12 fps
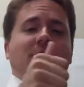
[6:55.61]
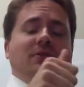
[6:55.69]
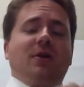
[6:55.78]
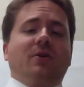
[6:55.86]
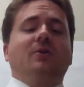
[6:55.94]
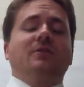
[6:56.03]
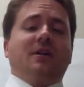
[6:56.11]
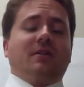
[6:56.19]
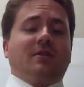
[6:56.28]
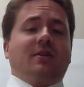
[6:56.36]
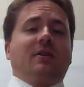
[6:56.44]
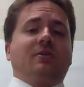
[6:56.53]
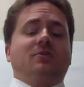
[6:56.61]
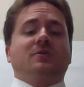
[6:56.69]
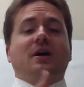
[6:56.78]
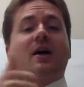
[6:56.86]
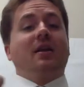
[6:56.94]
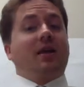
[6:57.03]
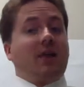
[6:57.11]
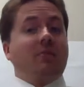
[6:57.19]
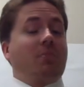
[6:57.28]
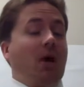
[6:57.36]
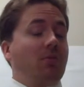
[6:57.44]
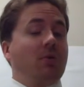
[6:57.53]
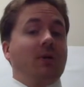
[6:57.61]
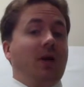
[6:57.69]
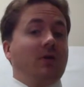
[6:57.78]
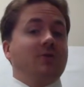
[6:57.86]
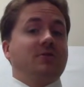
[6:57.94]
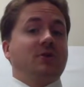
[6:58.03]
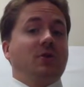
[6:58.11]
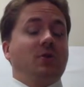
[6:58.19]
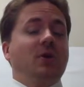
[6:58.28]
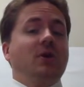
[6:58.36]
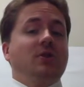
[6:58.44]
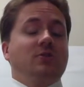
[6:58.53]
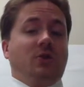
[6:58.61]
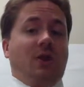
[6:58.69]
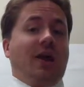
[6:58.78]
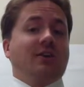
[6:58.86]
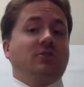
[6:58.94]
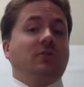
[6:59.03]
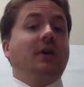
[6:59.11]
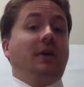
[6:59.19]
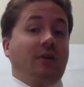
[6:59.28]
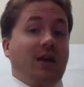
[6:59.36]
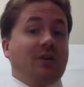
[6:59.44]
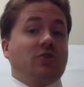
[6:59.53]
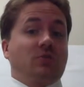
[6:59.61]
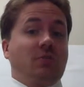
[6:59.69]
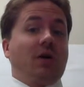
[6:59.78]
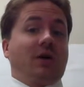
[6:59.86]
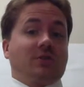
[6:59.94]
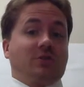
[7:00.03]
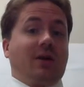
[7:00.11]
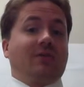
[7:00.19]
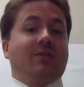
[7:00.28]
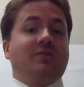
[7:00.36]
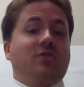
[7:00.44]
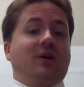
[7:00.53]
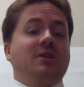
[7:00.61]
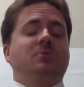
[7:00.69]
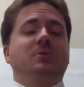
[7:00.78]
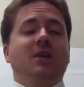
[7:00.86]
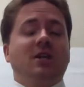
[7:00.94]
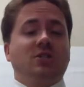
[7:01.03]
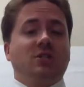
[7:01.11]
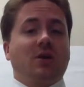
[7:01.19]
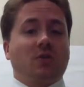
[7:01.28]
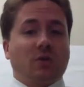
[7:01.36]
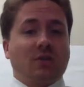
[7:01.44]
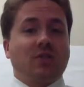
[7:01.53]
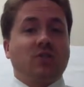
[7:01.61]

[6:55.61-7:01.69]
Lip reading: their goods out to the countryside and then probably also to national and international markets. So you have to have a transportation network that's